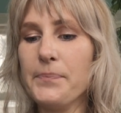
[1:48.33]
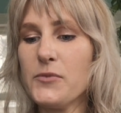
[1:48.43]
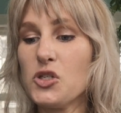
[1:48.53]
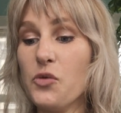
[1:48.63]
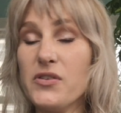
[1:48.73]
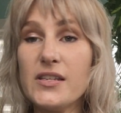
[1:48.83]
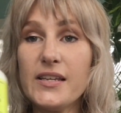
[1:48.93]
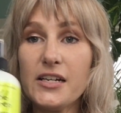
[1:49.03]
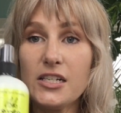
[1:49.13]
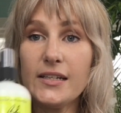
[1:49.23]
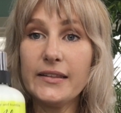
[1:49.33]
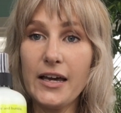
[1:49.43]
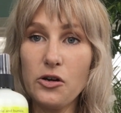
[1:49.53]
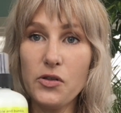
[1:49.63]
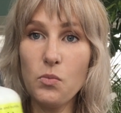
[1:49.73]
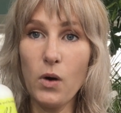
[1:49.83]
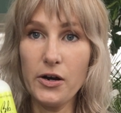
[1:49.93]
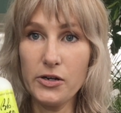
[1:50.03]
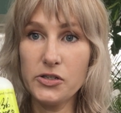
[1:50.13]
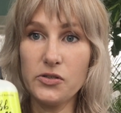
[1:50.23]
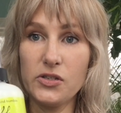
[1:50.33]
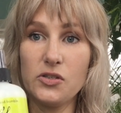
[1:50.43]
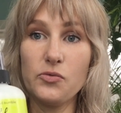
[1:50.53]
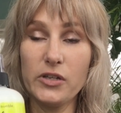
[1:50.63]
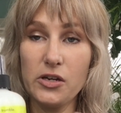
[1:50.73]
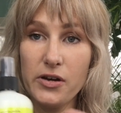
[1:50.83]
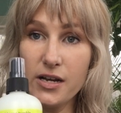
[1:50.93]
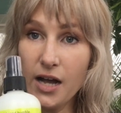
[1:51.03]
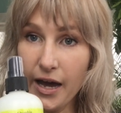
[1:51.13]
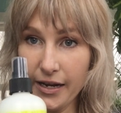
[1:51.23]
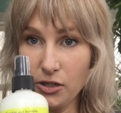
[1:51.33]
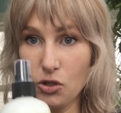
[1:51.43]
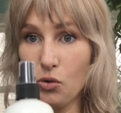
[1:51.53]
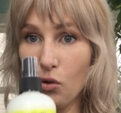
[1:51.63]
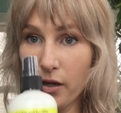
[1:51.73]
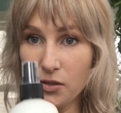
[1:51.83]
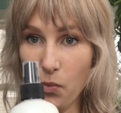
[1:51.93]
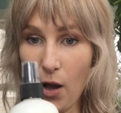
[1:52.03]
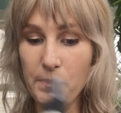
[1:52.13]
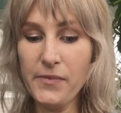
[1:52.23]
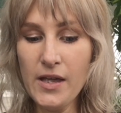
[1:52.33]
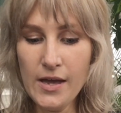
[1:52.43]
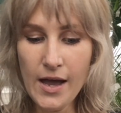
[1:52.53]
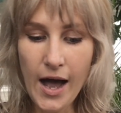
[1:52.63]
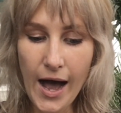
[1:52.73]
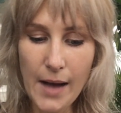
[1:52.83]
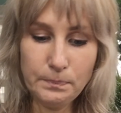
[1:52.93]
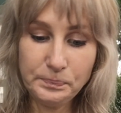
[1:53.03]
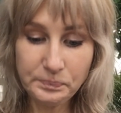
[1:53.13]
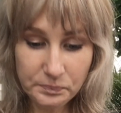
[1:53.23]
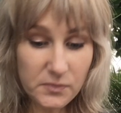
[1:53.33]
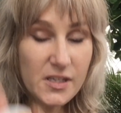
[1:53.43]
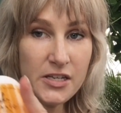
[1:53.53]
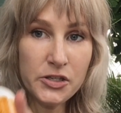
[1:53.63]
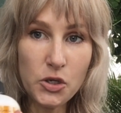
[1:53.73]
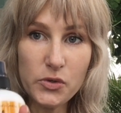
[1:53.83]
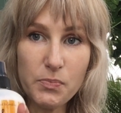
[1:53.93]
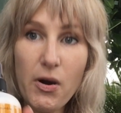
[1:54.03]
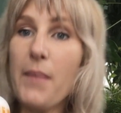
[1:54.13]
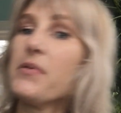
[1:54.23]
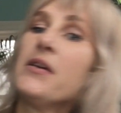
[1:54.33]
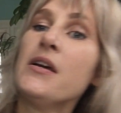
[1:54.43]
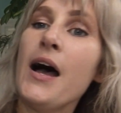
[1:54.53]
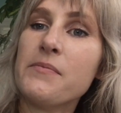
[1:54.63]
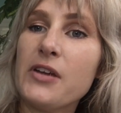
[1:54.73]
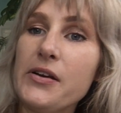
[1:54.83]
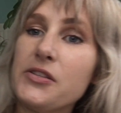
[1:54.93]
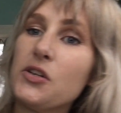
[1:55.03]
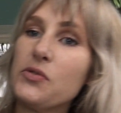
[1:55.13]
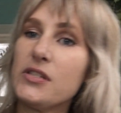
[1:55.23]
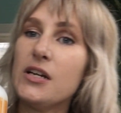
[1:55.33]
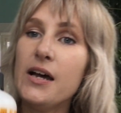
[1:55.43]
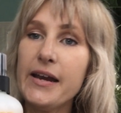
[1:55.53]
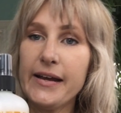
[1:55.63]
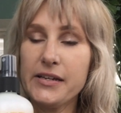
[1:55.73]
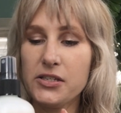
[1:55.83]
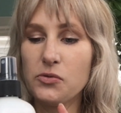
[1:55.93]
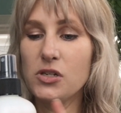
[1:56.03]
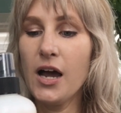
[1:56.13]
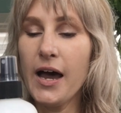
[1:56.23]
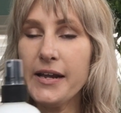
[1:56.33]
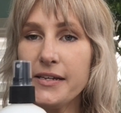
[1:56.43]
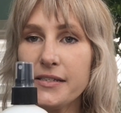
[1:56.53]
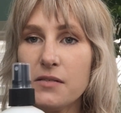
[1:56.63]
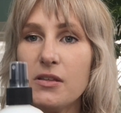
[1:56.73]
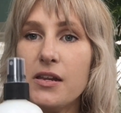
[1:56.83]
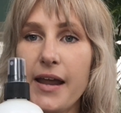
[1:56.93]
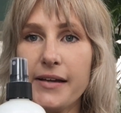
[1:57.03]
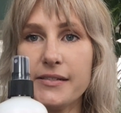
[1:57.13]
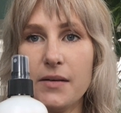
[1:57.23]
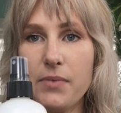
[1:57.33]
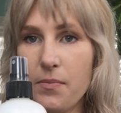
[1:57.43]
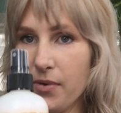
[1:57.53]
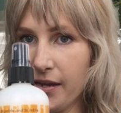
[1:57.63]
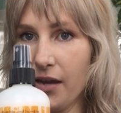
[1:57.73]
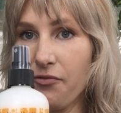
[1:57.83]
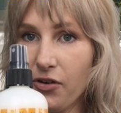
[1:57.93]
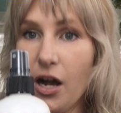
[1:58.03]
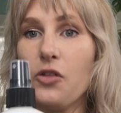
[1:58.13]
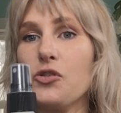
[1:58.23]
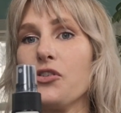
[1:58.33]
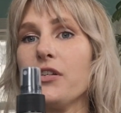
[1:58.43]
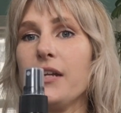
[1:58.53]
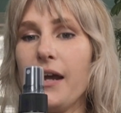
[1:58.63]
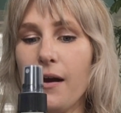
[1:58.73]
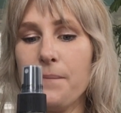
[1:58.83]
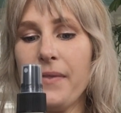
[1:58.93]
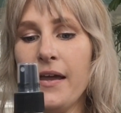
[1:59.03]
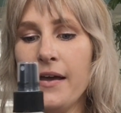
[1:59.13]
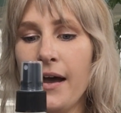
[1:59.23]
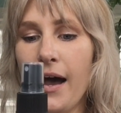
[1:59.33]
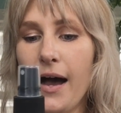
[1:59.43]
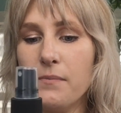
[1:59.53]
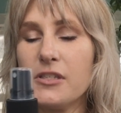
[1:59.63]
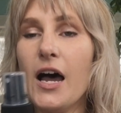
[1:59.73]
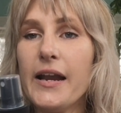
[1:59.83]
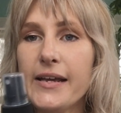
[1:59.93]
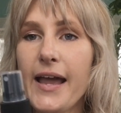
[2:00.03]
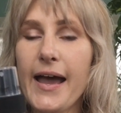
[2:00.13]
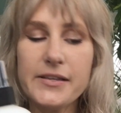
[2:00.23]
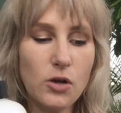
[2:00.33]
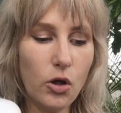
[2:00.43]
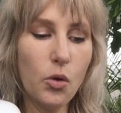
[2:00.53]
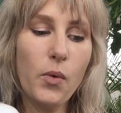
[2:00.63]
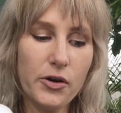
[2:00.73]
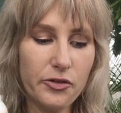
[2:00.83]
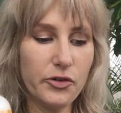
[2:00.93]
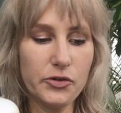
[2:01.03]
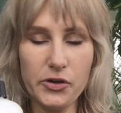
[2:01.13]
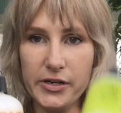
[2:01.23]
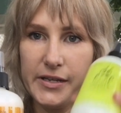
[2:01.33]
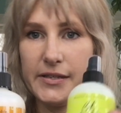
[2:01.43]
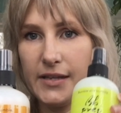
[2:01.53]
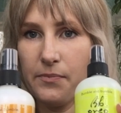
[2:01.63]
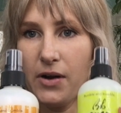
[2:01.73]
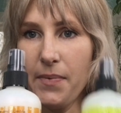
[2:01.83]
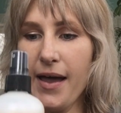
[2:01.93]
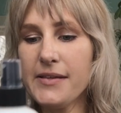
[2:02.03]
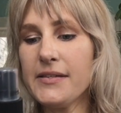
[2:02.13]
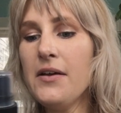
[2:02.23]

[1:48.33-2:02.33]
So this is actually lighter than water, so this is a really great cutting tool as well. And so is Prep. And so is Tonic. So Tonic is going to be the next step up, and again, for color-treated hair. Tonic has all the wonderful ingredients that Prep has,